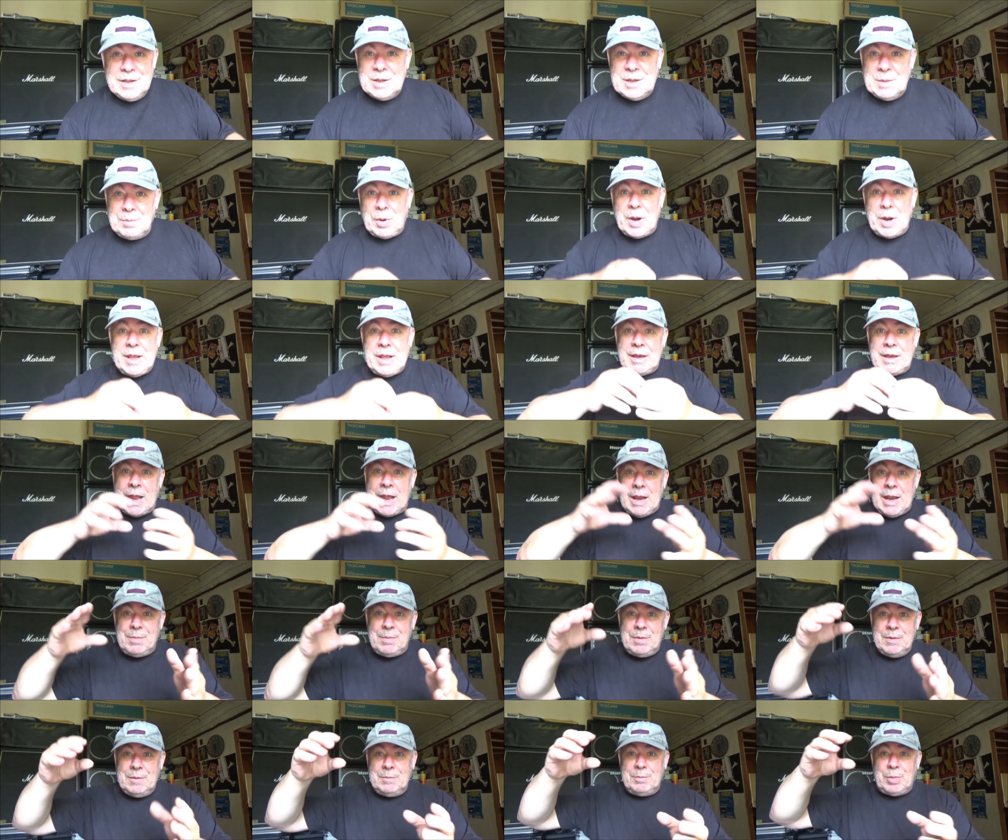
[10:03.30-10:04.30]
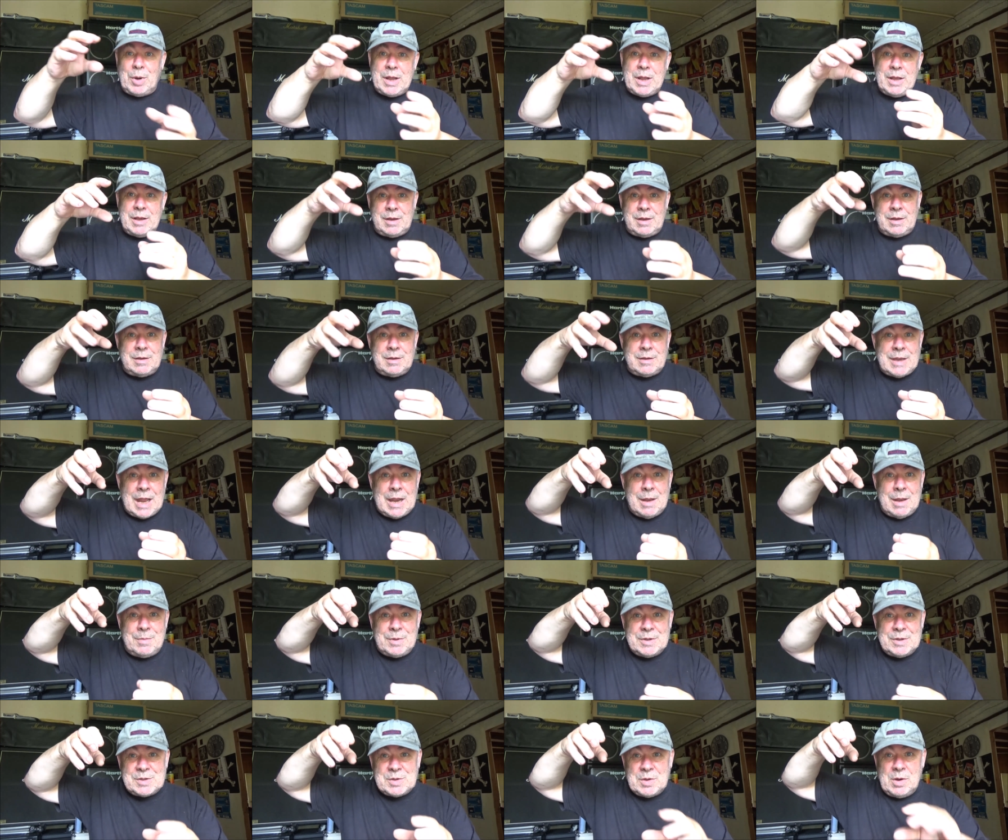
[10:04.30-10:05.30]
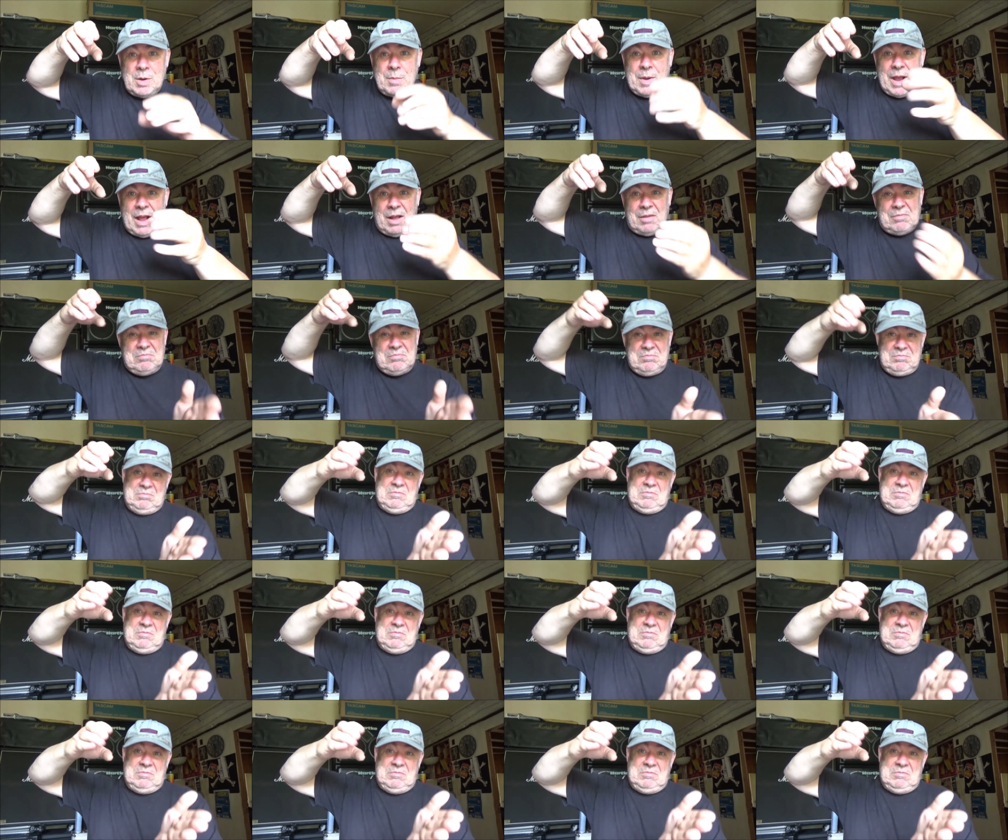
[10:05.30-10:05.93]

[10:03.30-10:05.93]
the brake calipers are about